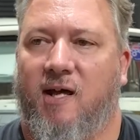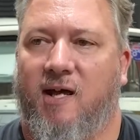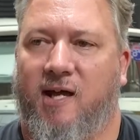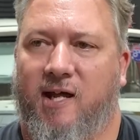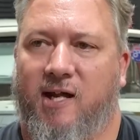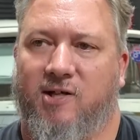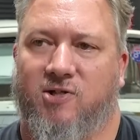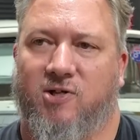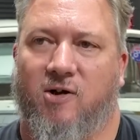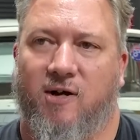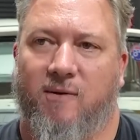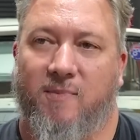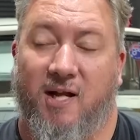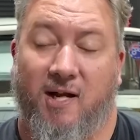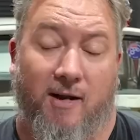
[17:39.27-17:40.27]
ahead of
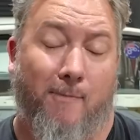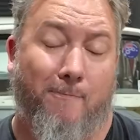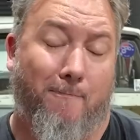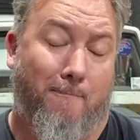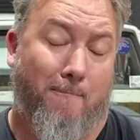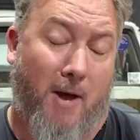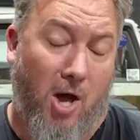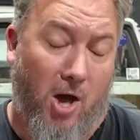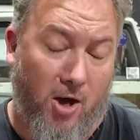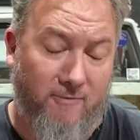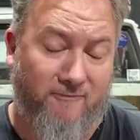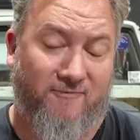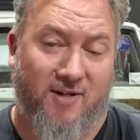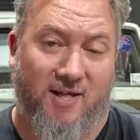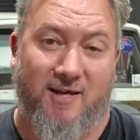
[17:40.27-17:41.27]
time, and
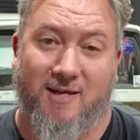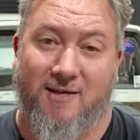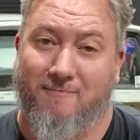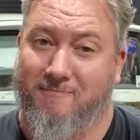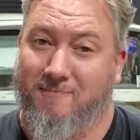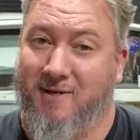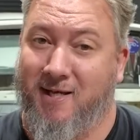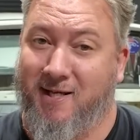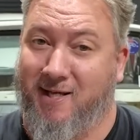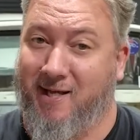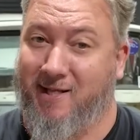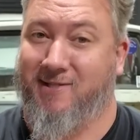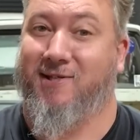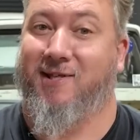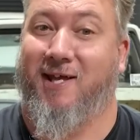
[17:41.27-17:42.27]
hopefully it
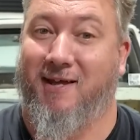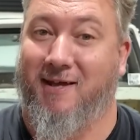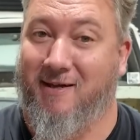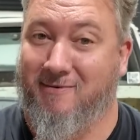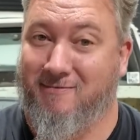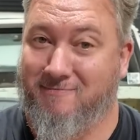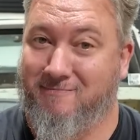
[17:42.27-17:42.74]
gets there